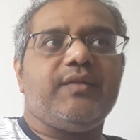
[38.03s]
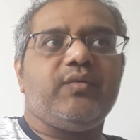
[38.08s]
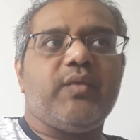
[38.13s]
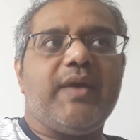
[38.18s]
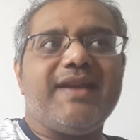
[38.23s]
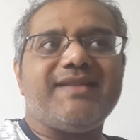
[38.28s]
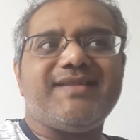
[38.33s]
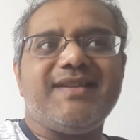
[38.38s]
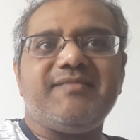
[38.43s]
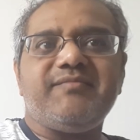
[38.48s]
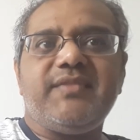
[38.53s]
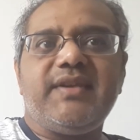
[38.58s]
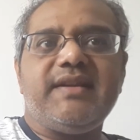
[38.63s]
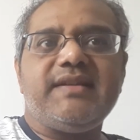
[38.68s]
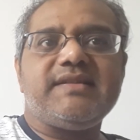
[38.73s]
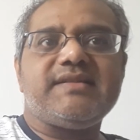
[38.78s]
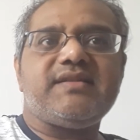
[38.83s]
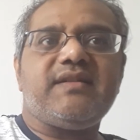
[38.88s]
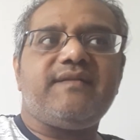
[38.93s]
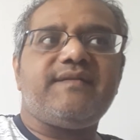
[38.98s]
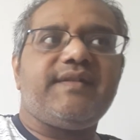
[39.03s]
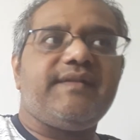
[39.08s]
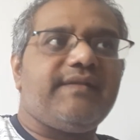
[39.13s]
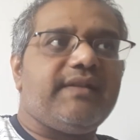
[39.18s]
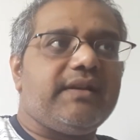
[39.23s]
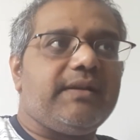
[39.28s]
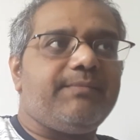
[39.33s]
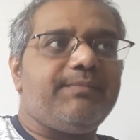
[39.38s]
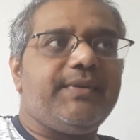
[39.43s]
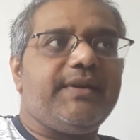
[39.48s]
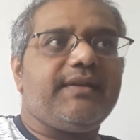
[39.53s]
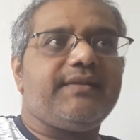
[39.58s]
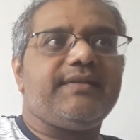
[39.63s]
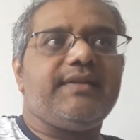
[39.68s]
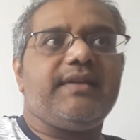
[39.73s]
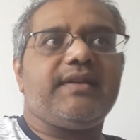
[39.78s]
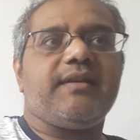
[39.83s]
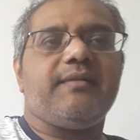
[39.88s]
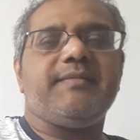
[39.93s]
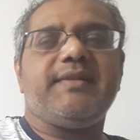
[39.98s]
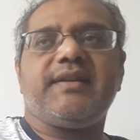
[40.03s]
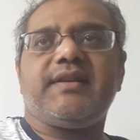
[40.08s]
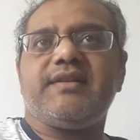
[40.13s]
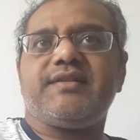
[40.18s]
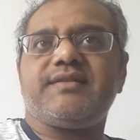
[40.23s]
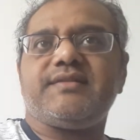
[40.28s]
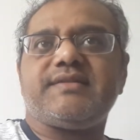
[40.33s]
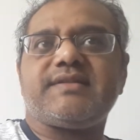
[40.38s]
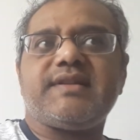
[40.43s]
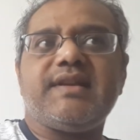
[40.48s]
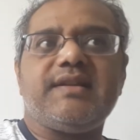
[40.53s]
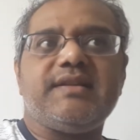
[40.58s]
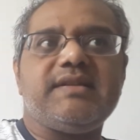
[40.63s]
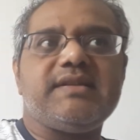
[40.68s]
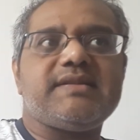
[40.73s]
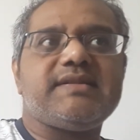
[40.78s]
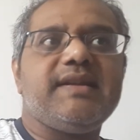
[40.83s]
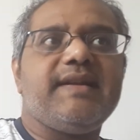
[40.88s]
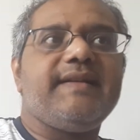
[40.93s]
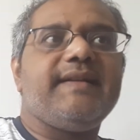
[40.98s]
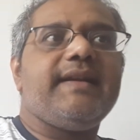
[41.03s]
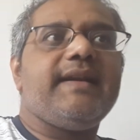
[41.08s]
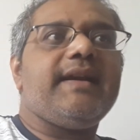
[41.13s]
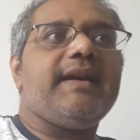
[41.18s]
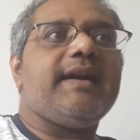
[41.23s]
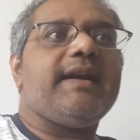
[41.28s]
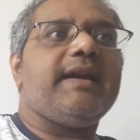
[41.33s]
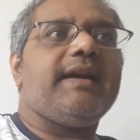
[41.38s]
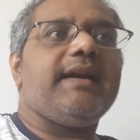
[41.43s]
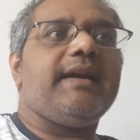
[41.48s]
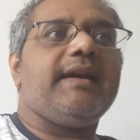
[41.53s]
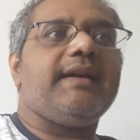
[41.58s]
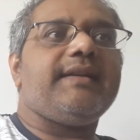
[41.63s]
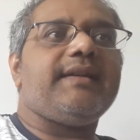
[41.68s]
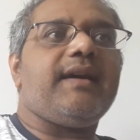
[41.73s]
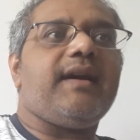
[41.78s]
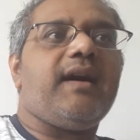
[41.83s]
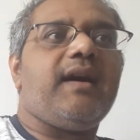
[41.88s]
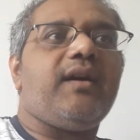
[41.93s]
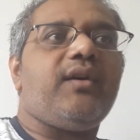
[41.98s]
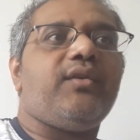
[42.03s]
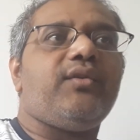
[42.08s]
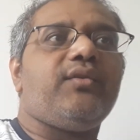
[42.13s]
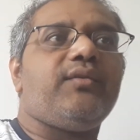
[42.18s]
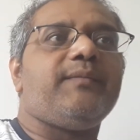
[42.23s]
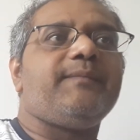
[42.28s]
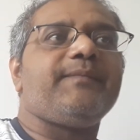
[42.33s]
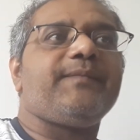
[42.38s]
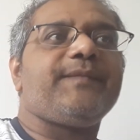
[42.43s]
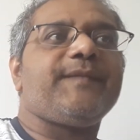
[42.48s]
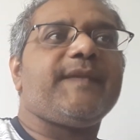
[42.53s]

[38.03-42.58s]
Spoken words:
ways and means of developing the communication skills and how